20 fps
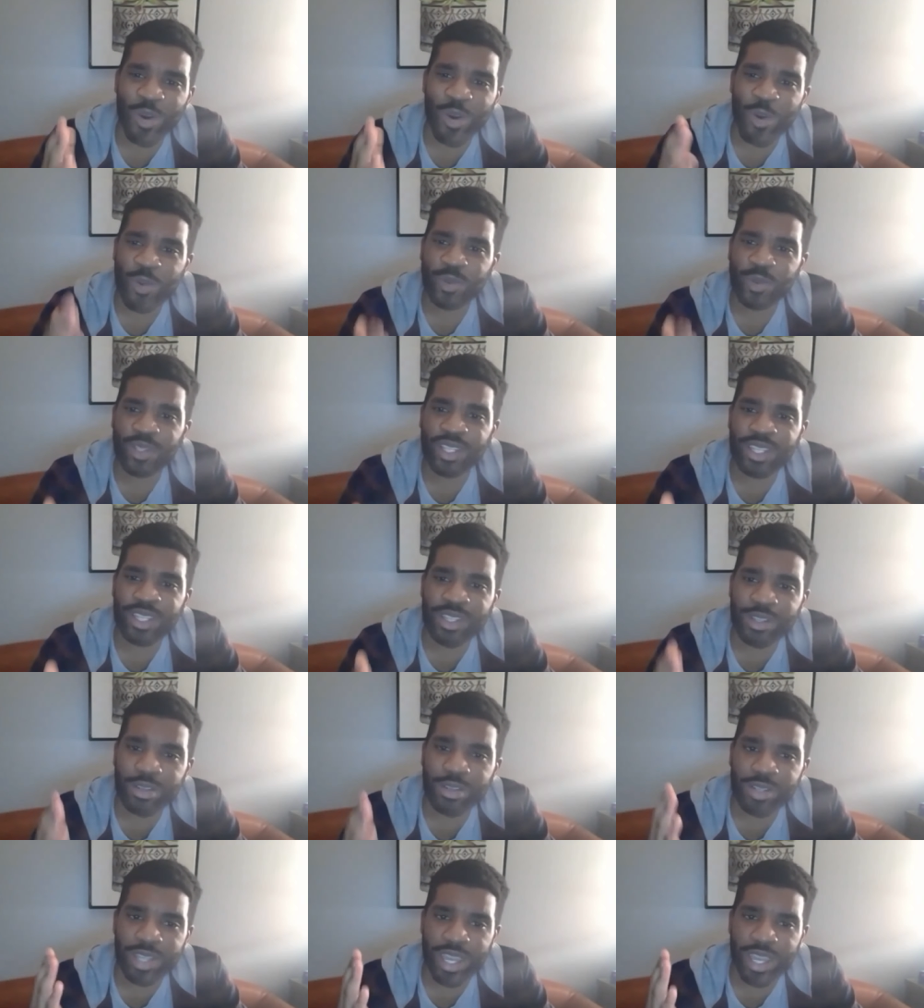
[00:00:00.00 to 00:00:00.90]
only
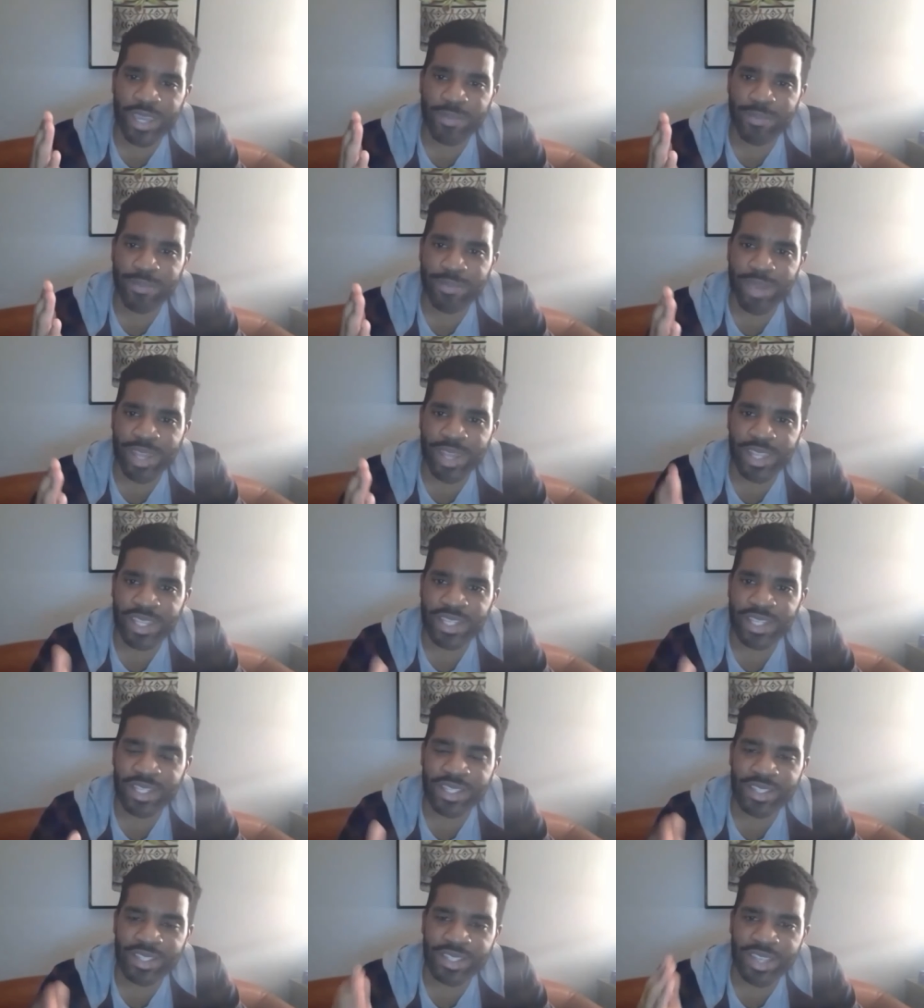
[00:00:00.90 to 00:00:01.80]
create
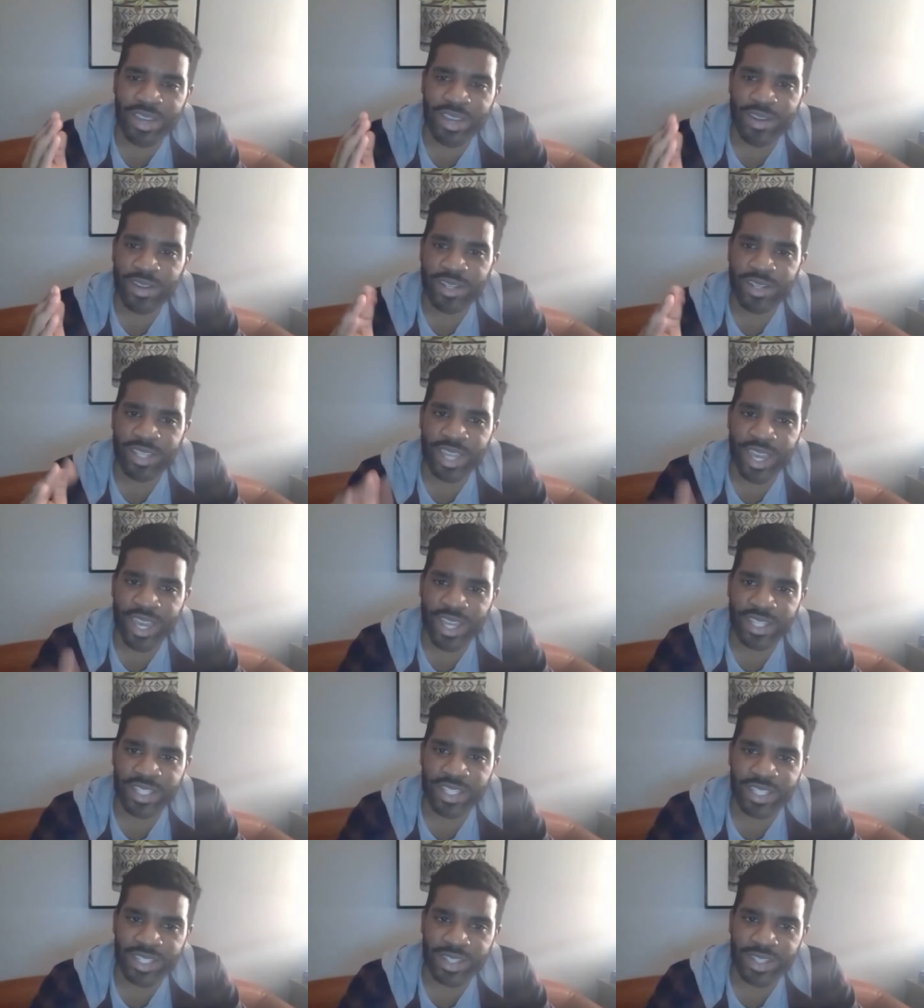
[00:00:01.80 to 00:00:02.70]
melodies that are
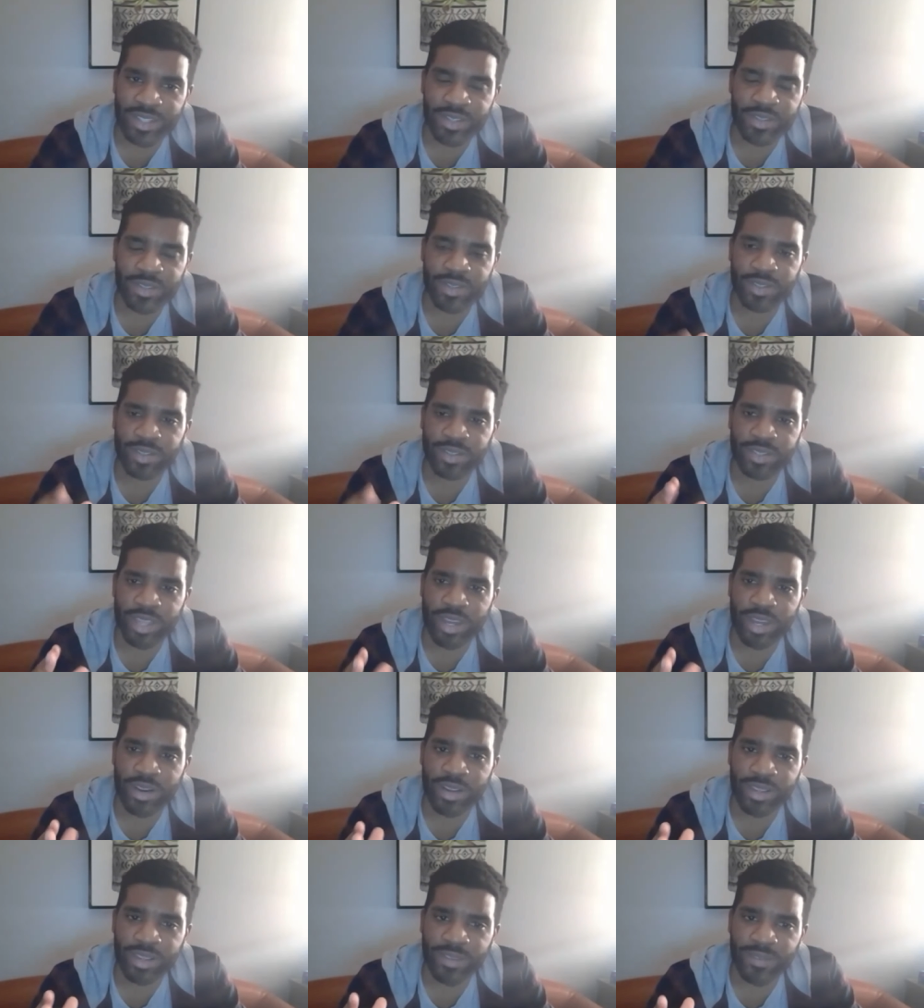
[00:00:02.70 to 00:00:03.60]
catchy, that
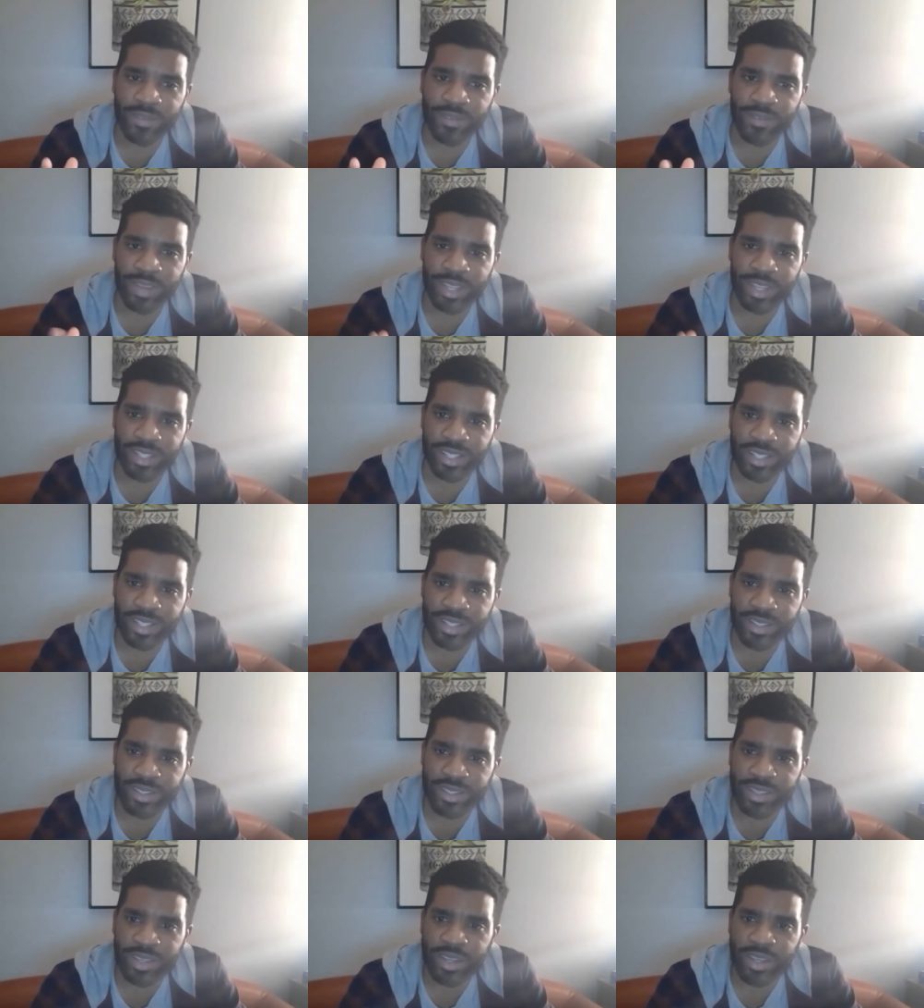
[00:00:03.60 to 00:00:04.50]
are infectious.